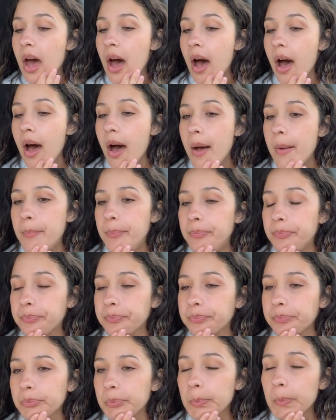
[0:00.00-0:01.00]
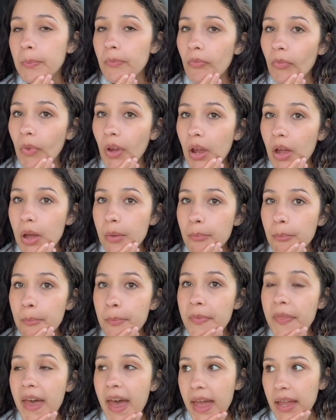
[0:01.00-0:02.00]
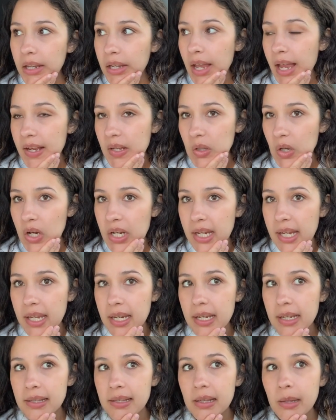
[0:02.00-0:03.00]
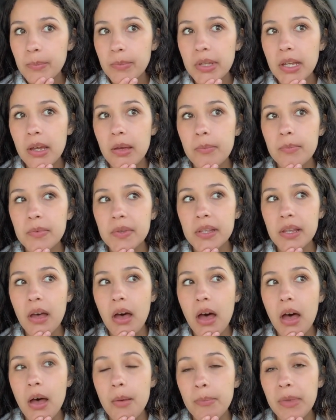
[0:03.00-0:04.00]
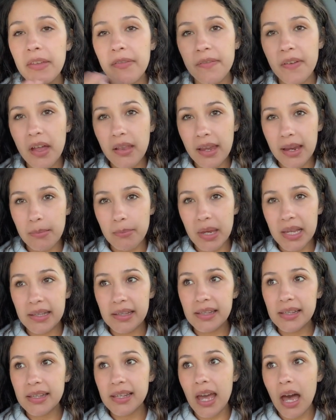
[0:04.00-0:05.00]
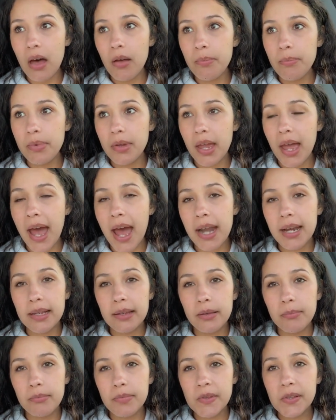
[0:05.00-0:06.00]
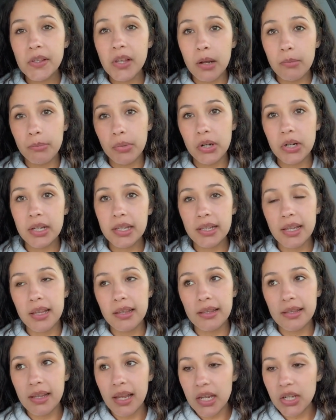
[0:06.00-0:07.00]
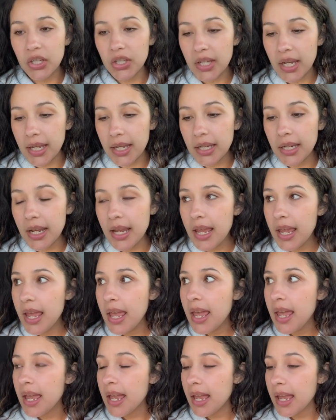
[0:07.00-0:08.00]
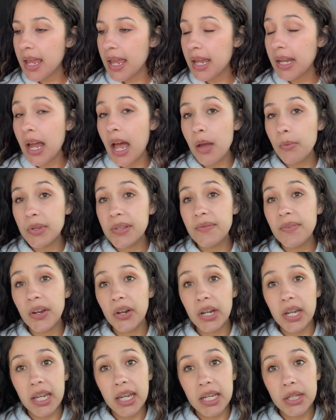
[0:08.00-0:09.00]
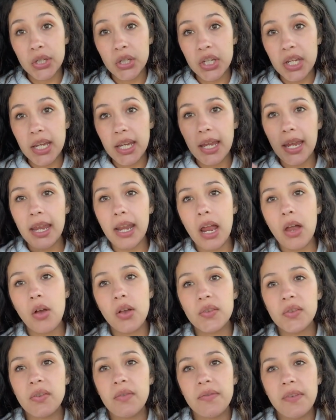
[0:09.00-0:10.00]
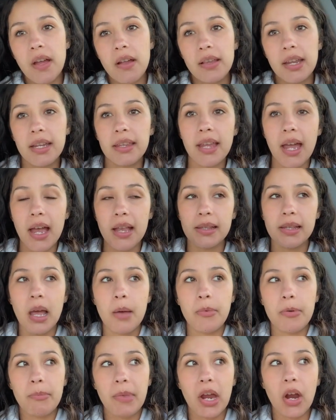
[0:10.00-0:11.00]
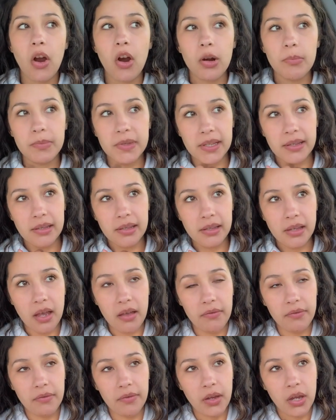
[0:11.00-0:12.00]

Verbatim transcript: Um, then I started getting symptoms. Um, it felt like my scalp had a sunburn sensation, and I was very itchy, and I also felt like that on top of my arms and stuff.